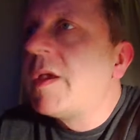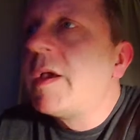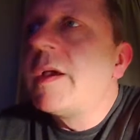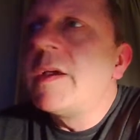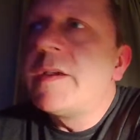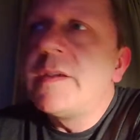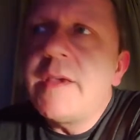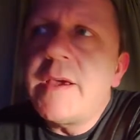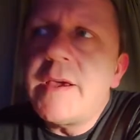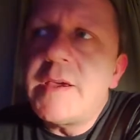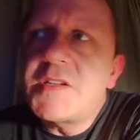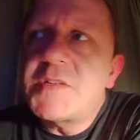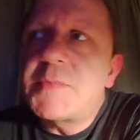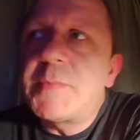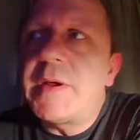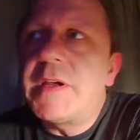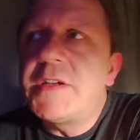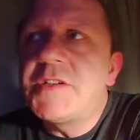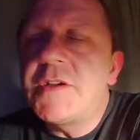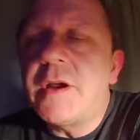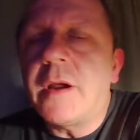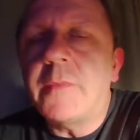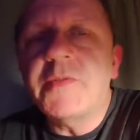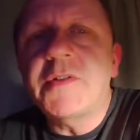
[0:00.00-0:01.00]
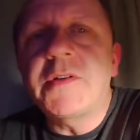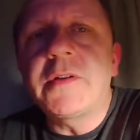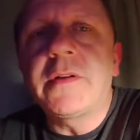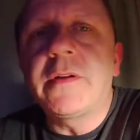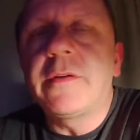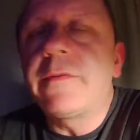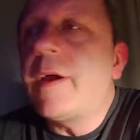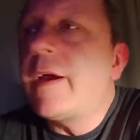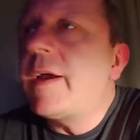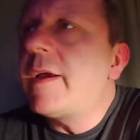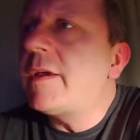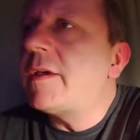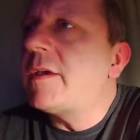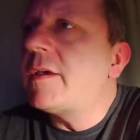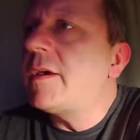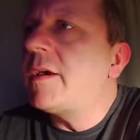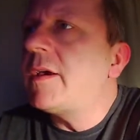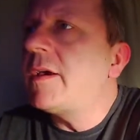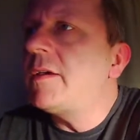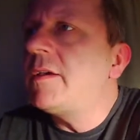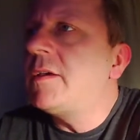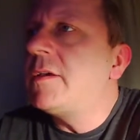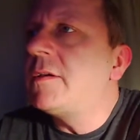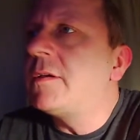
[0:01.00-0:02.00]
Yeah, Sprays, you're absolutely right.
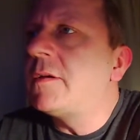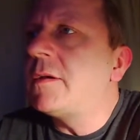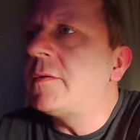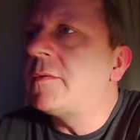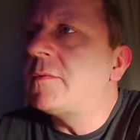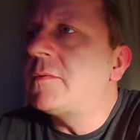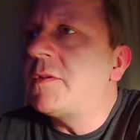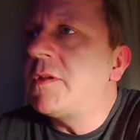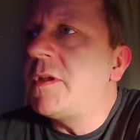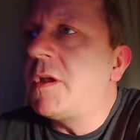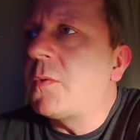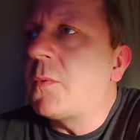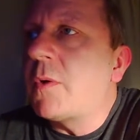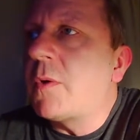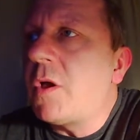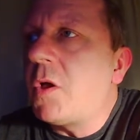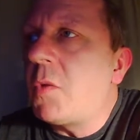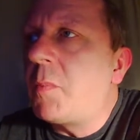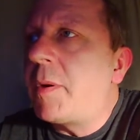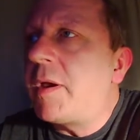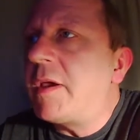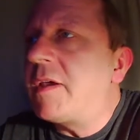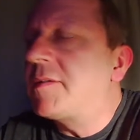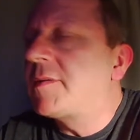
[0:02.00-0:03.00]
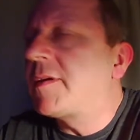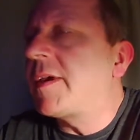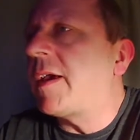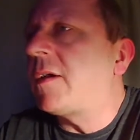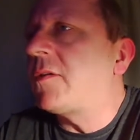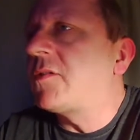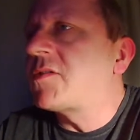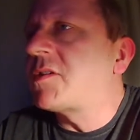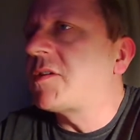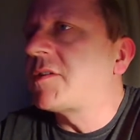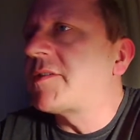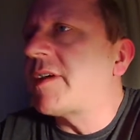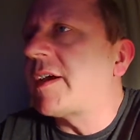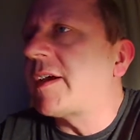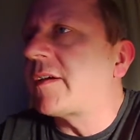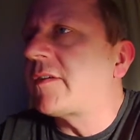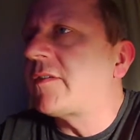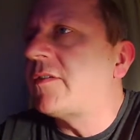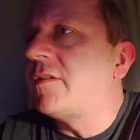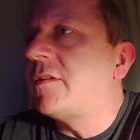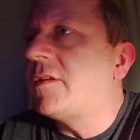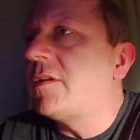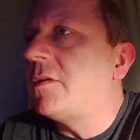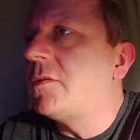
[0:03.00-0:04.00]
Yeah, we all pay council
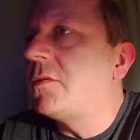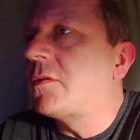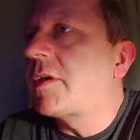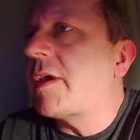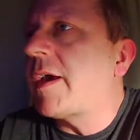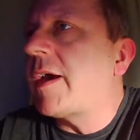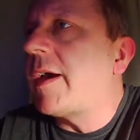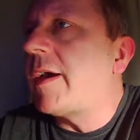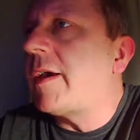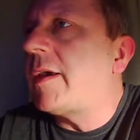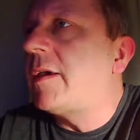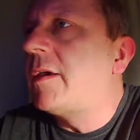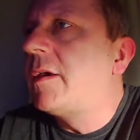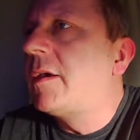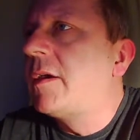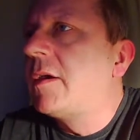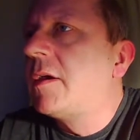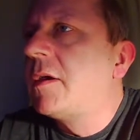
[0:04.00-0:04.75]
tax in the UK,